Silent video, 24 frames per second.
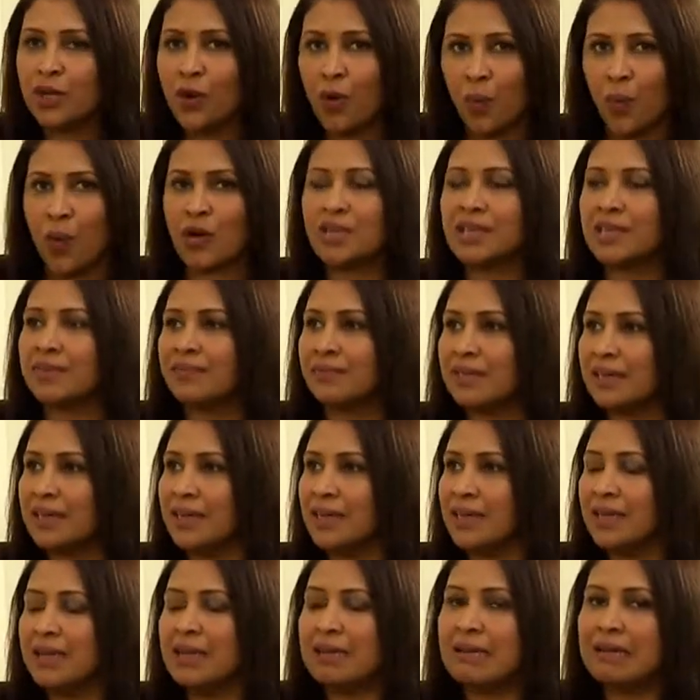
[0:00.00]
or
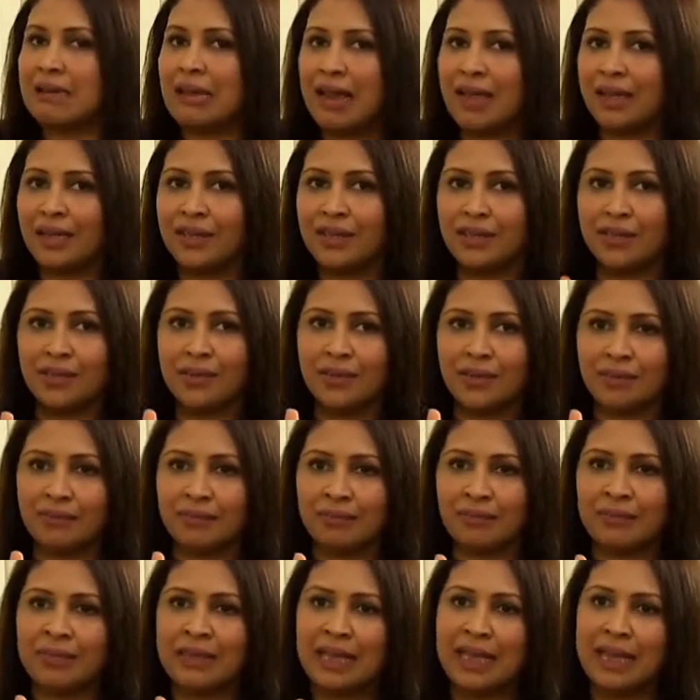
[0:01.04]
whatever, like,
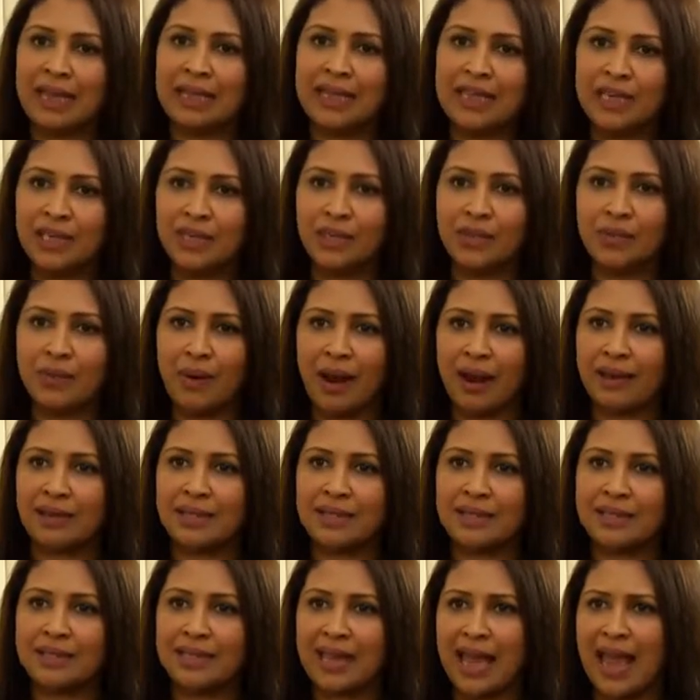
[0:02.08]
they need to
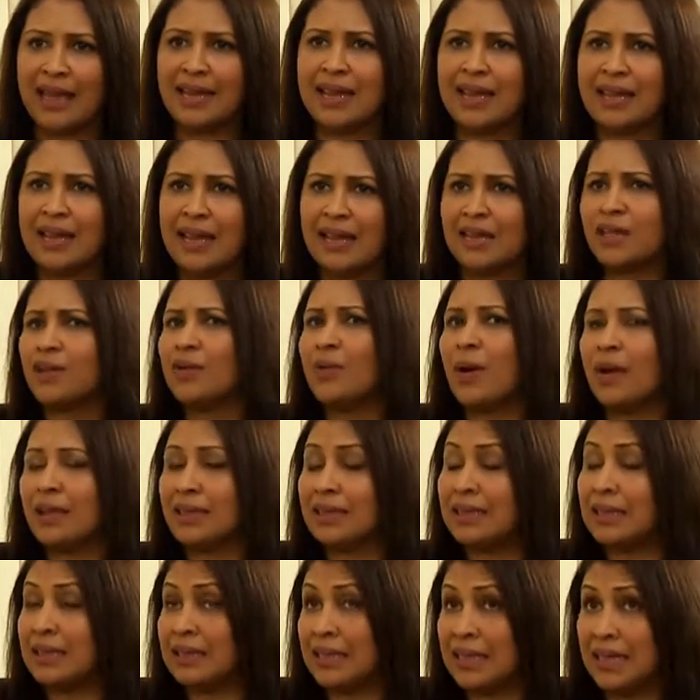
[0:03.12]
understand. And like, I
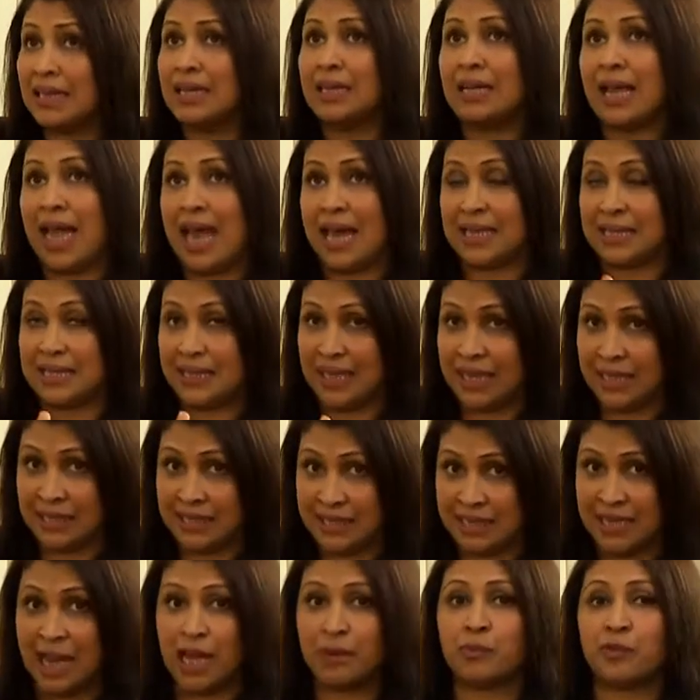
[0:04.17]
think as
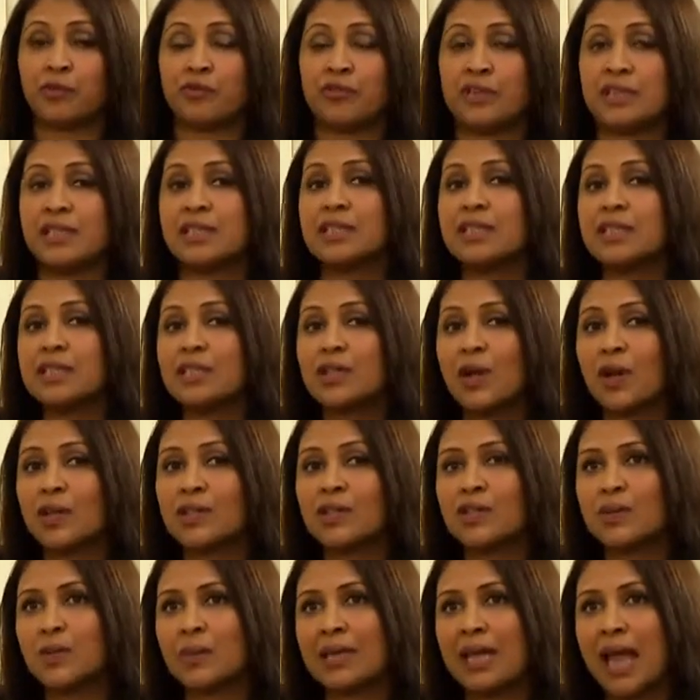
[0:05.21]
HR professionals
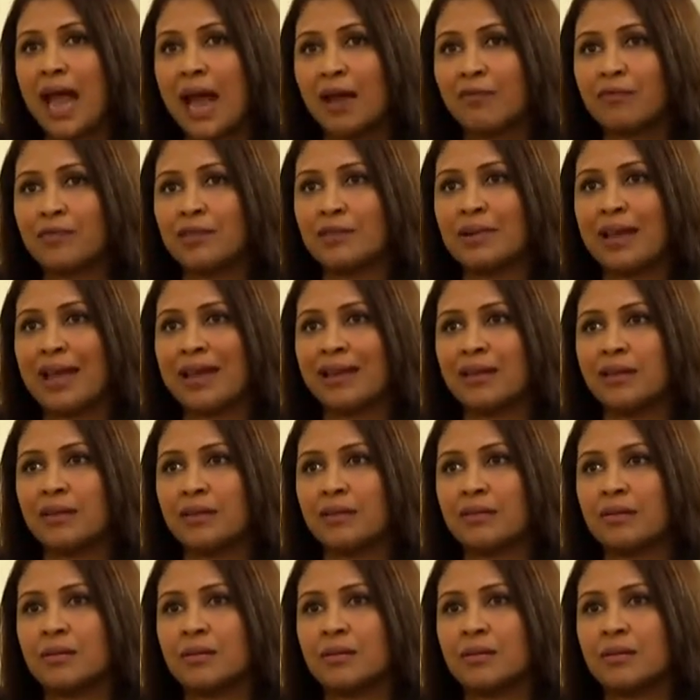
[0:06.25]
also, we have to like,